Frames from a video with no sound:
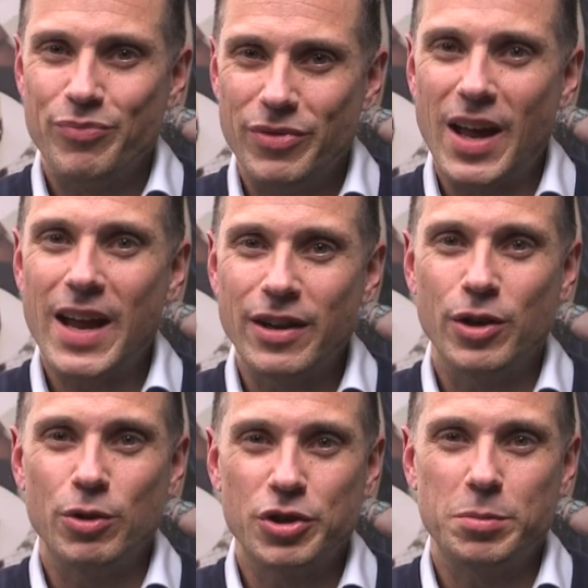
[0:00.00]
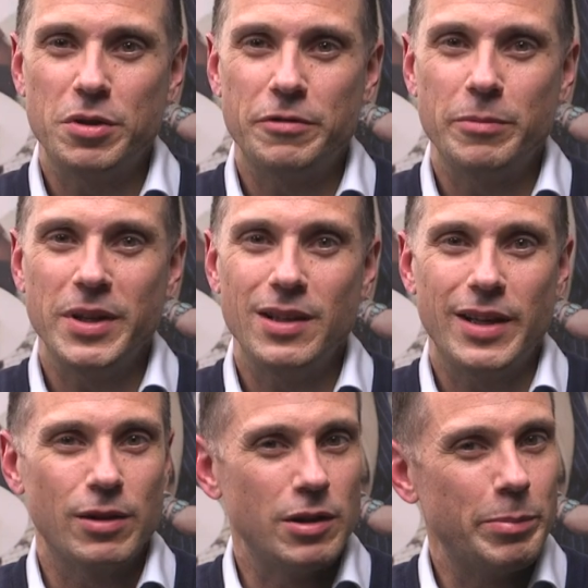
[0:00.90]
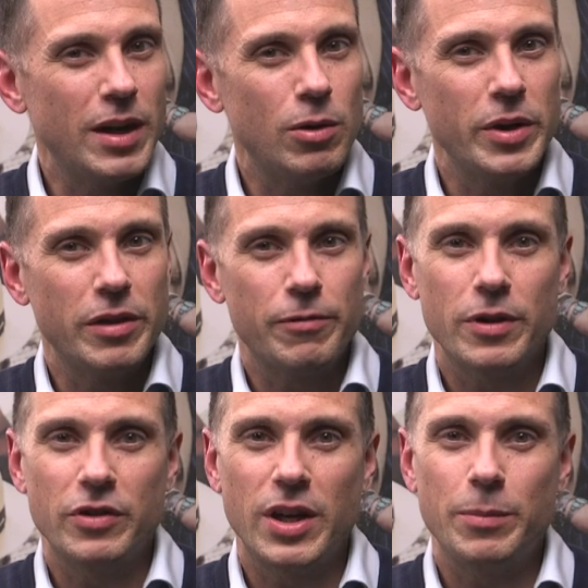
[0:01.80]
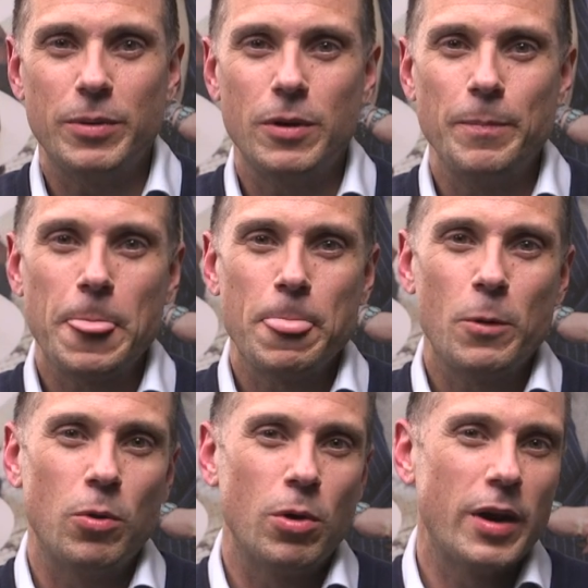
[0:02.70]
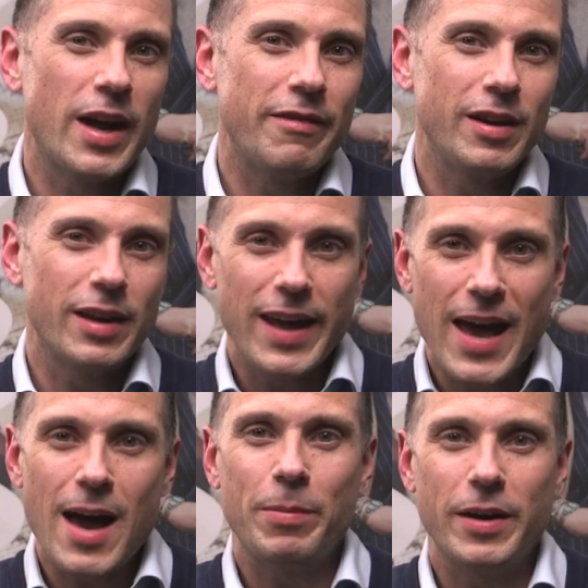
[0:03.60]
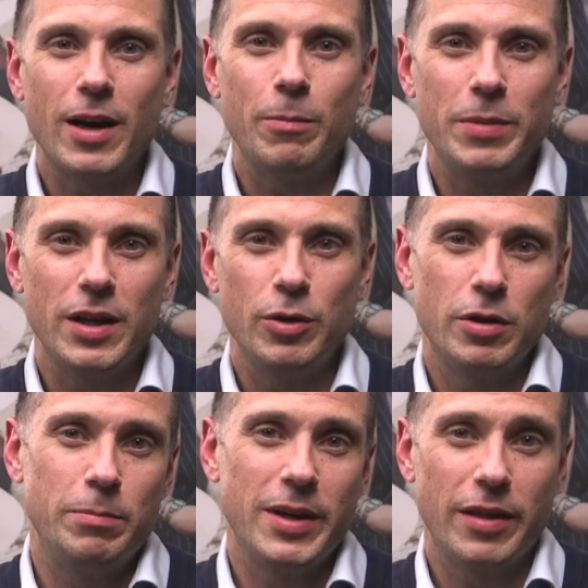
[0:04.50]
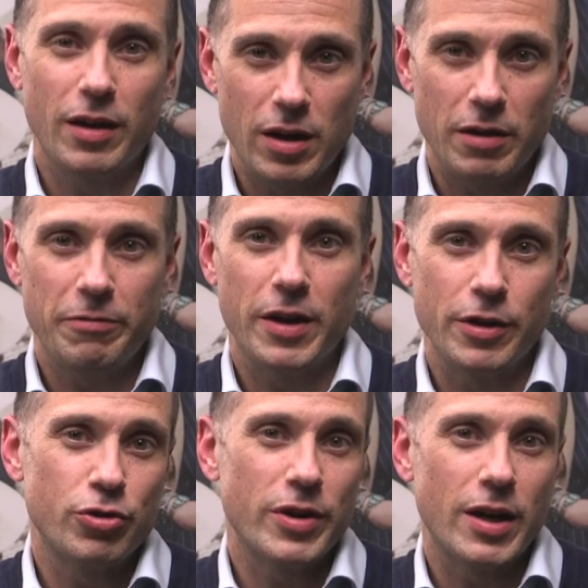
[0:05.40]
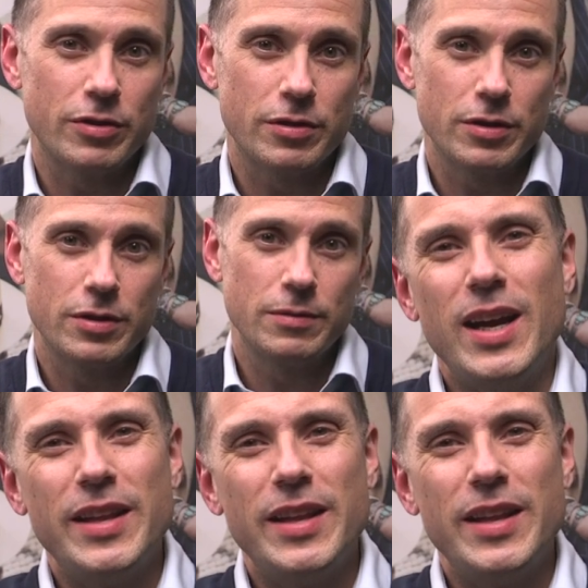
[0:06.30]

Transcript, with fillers: non-negotiable for me, like lapel width, for example, or having a cap on how big you could make the cuff on your trousers.